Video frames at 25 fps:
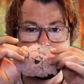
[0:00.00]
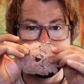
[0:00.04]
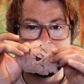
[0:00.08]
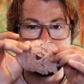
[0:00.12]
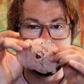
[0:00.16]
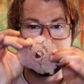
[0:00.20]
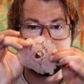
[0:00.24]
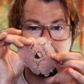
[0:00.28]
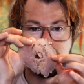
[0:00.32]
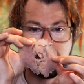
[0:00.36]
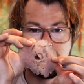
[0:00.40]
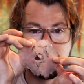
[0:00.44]

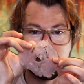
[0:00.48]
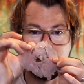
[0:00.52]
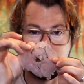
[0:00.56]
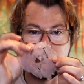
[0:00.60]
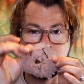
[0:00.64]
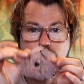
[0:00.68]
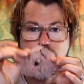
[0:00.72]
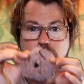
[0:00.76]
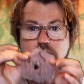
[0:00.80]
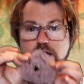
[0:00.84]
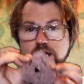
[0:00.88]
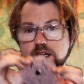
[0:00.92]
And you're like,
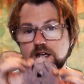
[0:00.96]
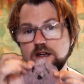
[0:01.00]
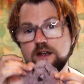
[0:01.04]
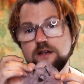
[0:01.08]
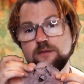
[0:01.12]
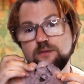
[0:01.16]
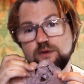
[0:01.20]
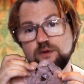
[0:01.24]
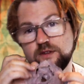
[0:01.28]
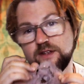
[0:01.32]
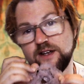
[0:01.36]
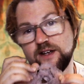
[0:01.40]
where are you going
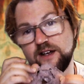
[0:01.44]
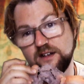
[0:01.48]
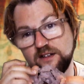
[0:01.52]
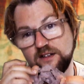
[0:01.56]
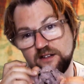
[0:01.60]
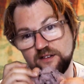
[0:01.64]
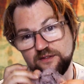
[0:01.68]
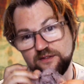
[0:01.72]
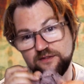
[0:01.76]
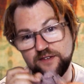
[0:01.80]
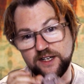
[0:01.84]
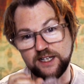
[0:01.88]
to put that on
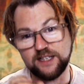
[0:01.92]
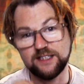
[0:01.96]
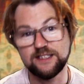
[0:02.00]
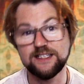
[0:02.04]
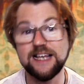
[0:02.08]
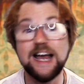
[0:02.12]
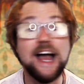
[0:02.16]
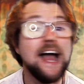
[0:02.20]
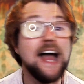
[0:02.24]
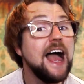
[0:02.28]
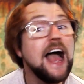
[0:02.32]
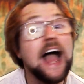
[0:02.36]
your
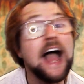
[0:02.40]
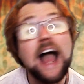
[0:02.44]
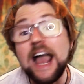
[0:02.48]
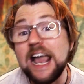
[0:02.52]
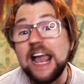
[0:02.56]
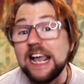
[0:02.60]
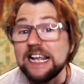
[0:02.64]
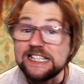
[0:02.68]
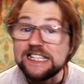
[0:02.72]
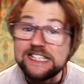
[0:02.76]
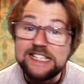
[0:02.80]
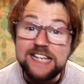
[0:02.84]
face?
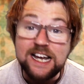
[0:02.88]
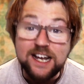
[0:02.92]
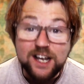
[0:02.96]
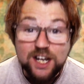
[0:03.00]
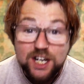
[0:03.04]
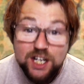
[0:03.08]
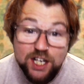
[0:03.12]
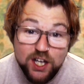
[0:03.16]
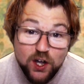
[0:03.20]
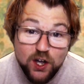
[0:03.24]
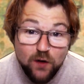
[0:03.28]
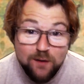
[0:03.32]
It's not going
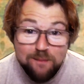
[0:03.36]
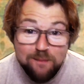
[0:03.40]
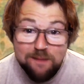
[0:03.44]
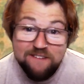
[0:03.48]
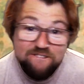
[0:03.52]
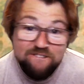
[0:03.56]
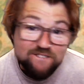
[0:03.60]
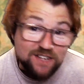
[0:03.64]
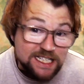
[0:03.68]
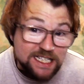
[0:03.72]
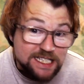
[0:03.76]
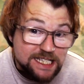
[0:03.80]
to go on my
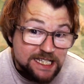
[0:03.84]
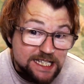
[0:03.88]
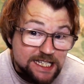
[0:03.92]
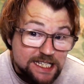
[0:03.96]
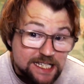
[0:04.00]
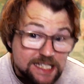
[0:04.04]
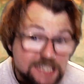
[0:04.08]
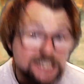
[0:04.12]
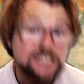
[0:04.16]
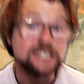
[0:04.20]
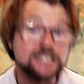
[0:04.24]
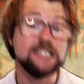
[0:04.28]

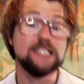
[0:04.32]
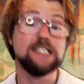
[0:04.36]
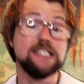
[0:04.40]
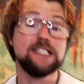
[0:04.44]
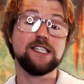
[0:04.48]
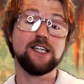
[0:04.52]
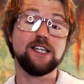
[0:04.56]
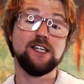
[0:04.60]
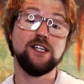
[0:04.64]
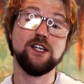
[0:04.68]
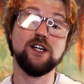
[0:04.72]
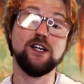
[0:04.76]
face. It's
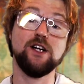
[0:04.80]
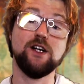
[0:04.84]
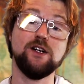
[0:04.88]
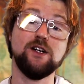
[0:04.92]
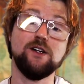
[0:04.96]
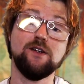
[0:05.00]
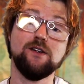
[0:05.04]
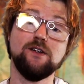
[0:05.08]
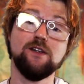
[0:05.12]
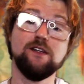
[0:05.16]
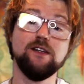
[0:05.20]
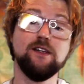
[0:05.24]
going to
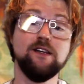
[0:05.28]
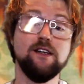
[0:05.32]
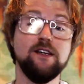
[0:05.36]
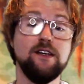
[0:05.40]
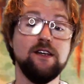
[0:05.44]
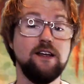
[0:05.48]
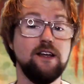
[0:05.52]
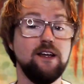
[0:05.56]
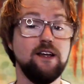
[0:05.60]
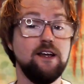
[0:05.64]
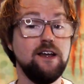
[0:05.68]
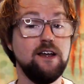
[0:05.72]
go
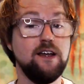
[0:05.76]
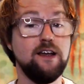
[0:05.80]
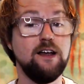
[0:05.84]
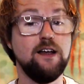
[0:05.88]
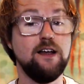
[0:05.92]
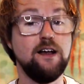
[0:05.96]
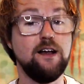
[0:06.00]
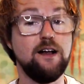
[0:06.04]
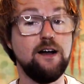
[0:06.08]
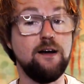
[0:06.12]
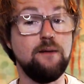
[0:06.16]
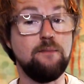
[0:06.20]

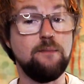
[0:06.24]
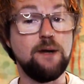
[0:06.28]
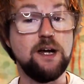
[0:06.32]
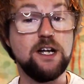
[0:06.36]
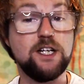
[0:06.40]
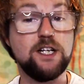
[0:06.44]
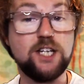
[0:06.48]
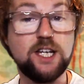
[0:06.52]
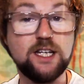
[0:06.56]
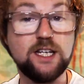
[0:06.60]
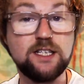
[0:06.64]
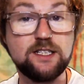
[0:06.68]
on my
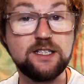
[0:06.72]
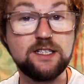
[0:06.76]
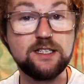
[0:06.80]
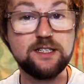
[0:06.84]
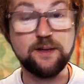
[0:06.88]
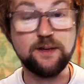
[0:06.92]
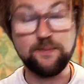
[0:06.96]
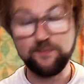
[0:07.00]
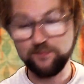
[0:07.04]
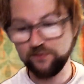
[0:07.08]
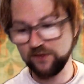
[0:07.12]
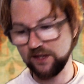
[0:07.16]
chest.
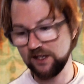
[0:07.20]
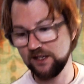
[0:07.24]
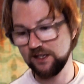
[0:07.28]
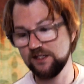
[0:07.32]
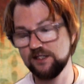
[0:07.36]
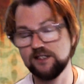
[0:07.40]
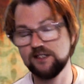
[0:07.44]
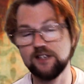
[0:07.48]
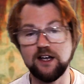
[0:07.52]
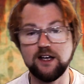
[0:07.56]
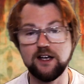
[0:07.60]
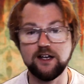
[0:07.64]

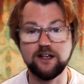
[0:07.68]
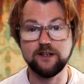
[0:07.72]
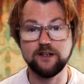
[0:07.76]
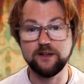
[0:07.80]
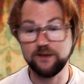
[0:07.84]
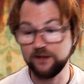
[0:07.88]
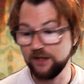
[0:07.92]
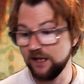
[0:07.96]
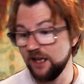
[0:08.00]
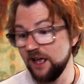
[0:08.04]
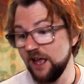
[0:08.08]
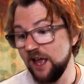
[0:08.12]
So,
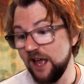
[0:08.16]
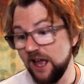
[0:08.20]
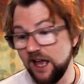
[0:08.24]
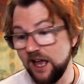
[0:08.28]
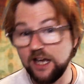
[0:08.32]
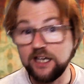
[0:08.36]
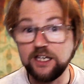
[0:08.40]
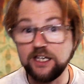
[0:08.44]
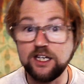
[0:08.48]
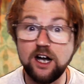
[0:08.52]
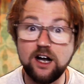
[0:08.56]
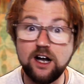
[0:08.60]

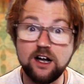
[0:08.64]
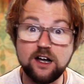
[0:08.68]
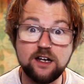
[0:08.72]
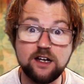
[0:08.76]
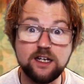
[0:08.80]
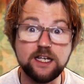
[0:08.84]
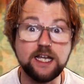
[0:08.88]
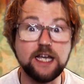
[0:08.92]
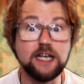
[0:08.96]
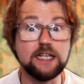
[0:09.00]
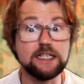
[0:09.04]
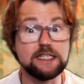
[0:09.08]
y'all going
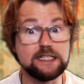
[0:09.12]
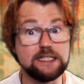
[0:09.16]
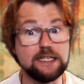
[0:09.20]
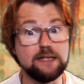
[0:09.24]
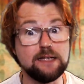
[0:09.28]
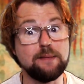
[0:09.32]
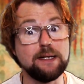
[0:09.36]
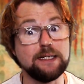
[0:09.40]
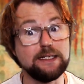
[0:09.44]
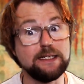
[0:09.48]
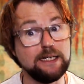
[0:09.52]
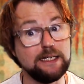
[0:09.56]
to see
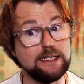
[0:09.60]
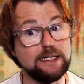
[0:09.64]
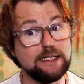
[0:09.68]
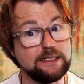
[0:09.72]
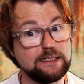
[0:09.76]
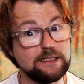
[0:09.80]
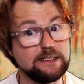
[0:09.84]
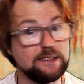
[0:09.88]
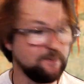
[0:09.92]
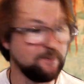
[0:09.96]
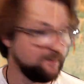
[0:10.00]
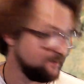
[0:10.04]
my
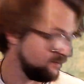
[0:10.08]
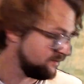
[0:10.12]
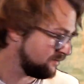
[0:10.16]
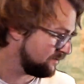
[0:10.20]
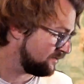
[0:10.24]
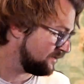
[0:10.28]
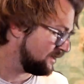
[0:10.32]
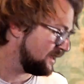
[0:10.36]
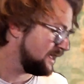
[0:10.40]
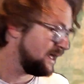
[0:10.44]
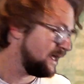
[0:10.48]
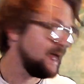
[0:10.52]
titties.
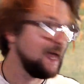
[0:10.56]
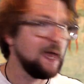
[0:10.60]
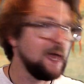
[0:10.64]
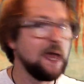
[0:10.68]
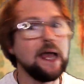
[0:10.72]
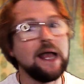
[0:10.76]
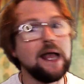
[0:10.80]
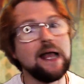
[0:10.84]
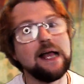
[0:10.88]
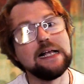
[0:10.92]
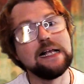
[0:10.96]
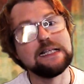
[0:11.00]

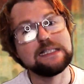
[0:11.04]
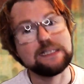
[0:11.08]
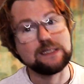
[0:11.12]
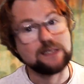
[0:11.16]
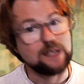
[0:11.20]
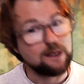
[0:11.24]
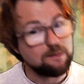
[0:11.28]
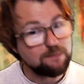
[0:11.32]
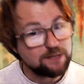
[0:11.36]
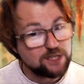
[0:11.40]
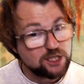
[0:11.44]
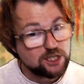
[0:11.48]
So
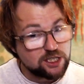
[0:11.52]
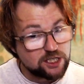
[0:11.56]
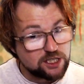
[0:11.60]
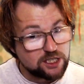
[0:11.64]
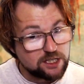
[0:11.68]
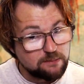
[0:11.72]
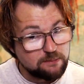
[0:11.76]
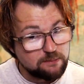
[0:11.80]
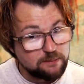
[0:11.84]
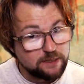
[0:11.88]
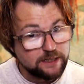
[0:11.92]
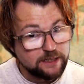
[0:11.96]
don't be
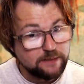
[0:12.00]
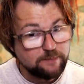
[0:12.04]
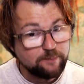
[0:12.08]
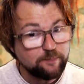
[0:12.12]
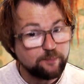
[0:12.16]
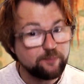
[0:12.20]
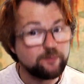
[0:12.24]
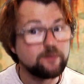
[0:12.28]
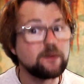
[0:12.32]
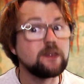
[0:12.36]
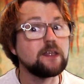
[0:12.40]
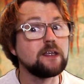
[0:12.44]
judging me,
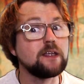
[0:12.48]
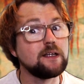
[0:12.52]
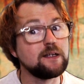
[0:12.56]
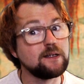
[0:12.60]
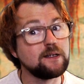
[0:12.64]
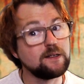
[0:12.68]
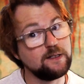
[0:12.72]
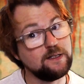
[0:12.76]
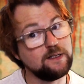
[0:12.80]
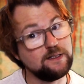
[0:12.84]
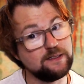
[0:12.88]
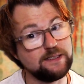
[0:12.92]

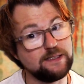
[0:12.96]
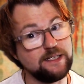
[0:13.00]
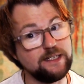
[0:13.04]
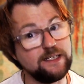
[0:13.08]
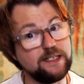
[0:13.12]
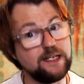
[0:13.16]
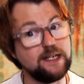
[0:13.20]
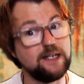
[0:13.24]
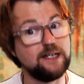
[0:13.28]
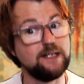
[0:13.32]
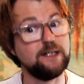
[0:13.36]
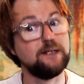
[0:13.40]
because they're
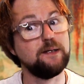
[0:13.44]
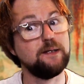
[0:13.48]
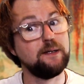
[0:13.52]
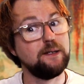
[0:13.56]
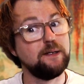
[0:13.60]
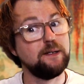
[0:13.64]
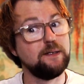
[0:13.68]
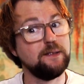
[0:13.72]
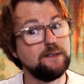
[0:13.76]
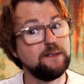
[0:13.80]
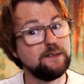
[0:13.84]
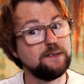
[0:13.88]
not
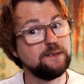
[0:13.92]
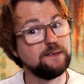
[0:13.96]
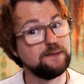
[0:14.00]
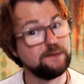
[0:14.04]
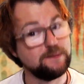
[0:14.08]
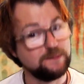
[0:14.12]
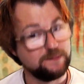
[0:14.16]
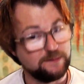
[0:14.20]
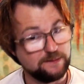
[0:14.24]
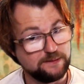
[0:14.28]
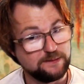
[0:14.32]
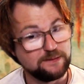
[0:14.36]

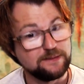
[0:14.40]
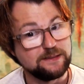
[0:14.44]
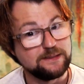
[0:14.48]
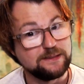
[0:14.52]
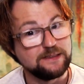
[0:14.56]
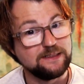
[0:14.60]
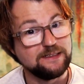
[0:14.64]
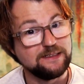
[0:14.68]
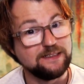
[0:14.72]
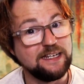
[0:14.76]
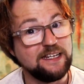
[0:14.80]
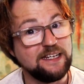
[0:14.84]

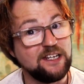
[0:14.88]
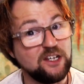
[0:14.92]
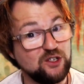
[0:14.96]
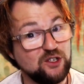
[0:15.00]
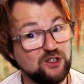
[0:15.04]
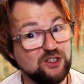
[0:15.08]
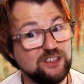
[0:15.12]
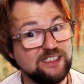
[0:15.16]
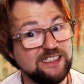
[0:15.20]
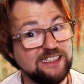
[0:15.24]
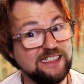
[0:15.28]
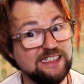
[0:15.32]

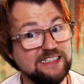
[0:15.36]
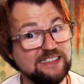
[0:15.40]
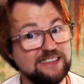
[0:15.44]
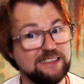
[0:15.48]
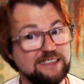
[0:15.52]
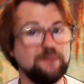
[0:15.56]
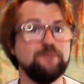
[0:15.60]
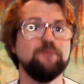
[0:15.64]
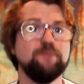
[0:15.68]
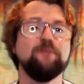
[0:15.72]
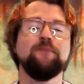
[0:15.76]
good titties.